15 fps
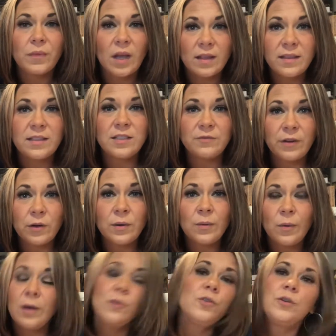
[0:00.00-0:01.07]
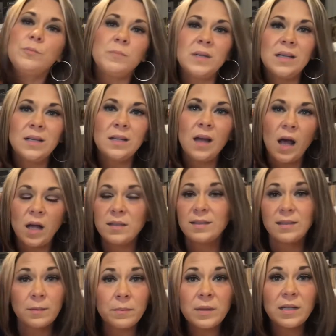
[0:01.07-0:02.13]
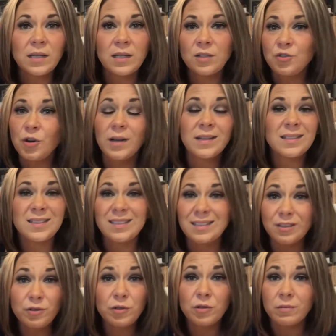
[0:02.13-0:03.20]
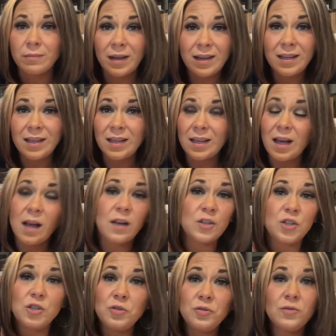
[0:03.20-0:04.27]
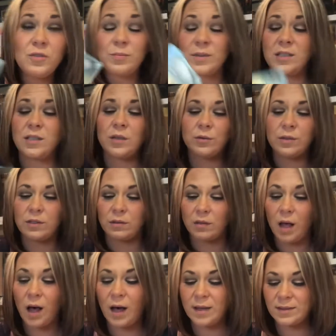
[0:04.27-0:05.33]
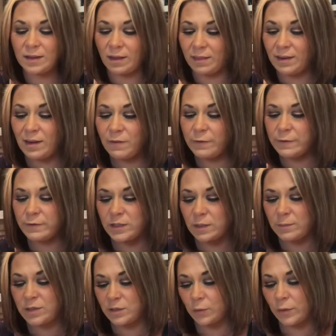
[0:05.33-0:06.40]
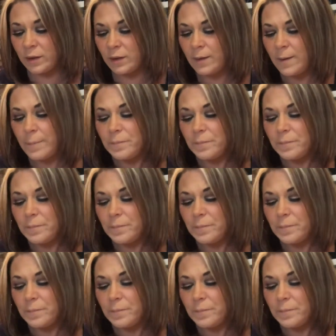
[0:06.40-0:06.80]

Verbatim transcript: This very well could mean uh, somebody trying to steal your money, a huge material loss, a thief of some sort.